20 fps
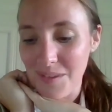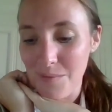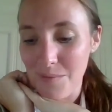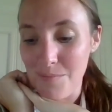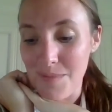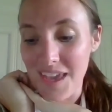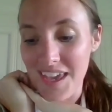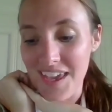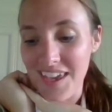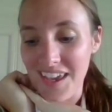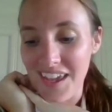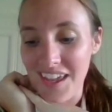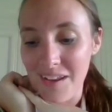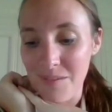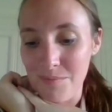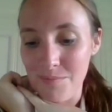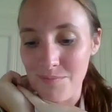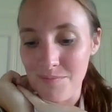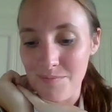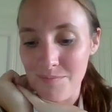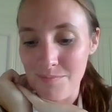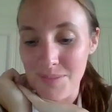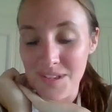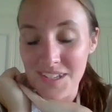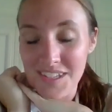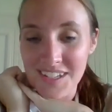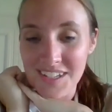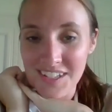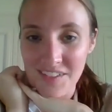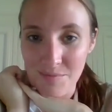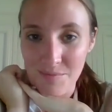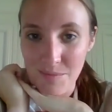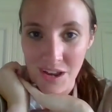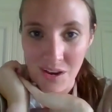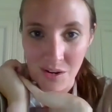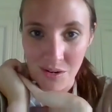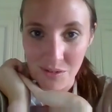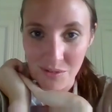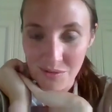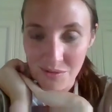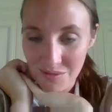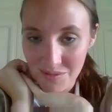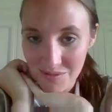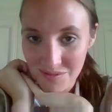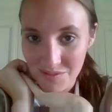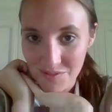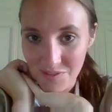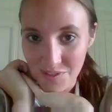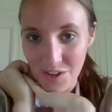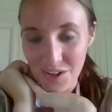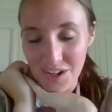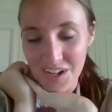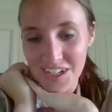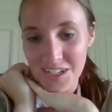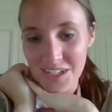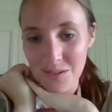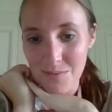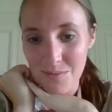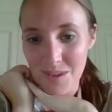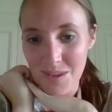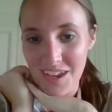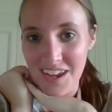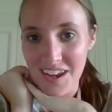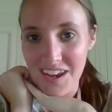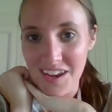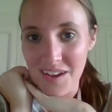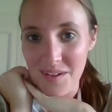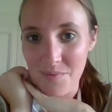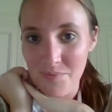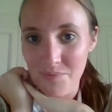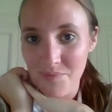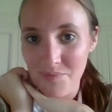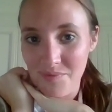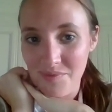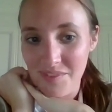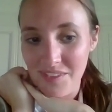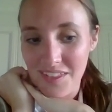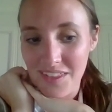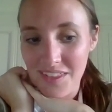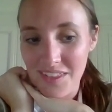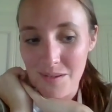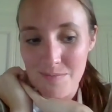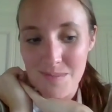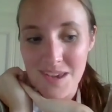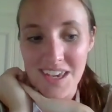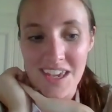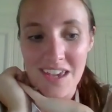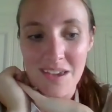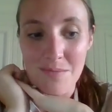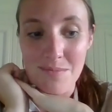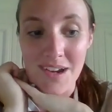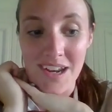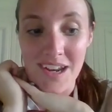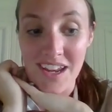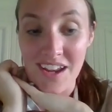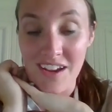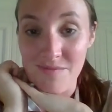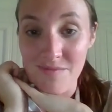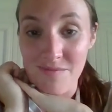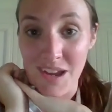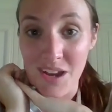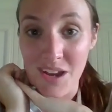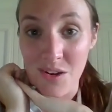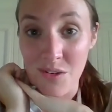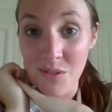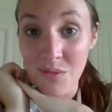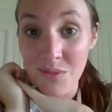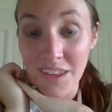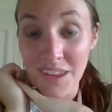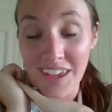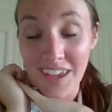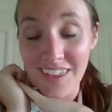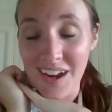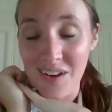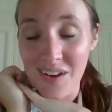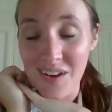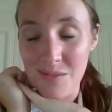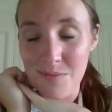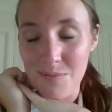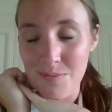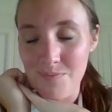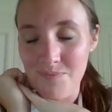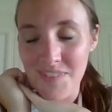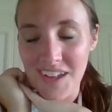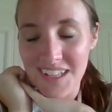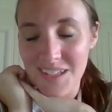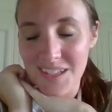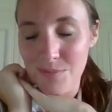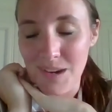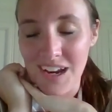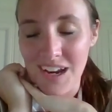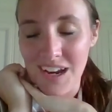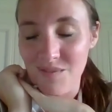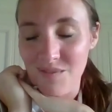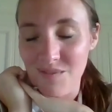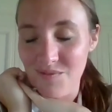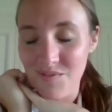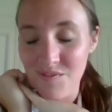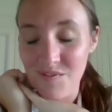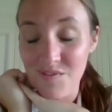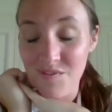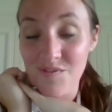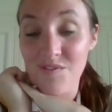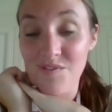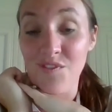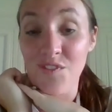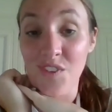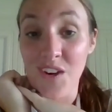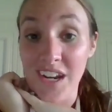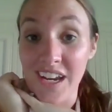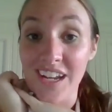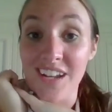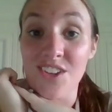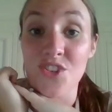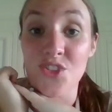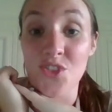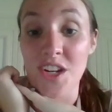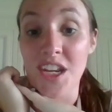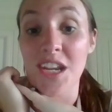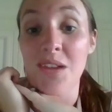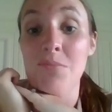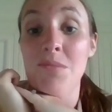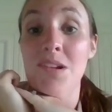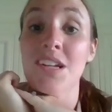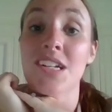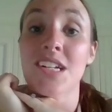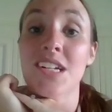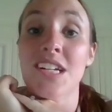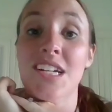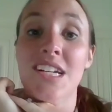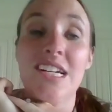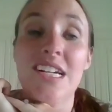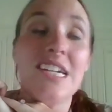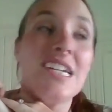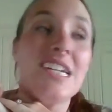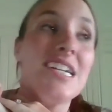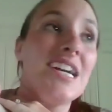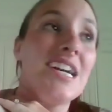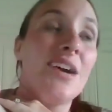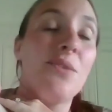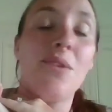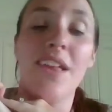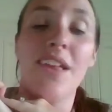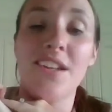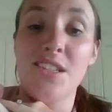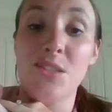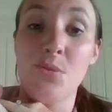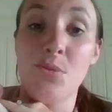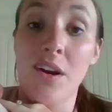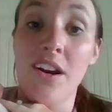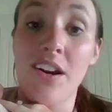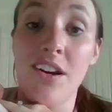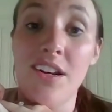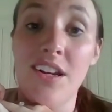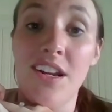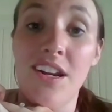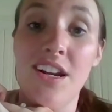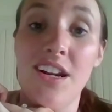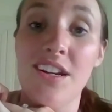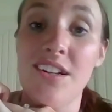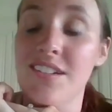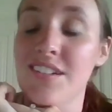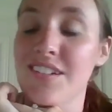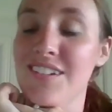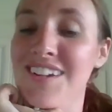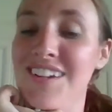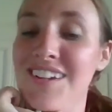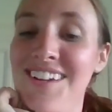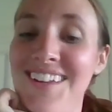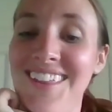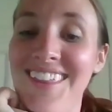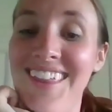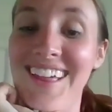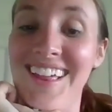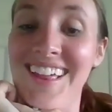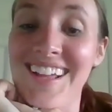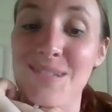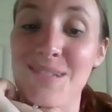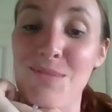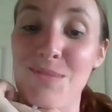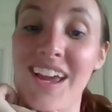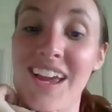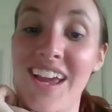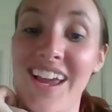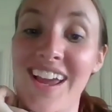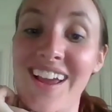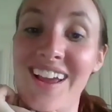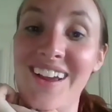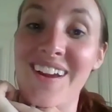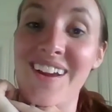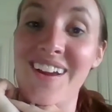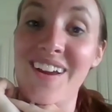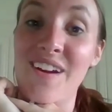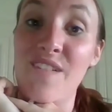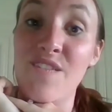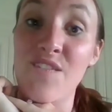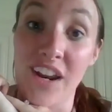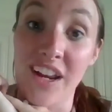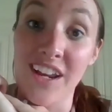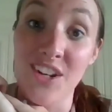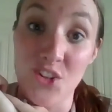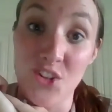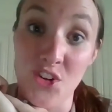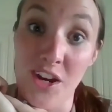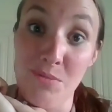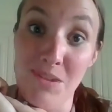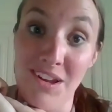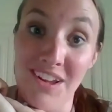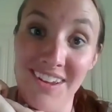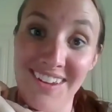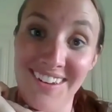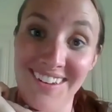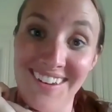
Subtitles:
make it a business of my own, for it to be making money of my own. Like that's my friggin' dream. Are we allowed to swear on here? Like that's my fucking dream.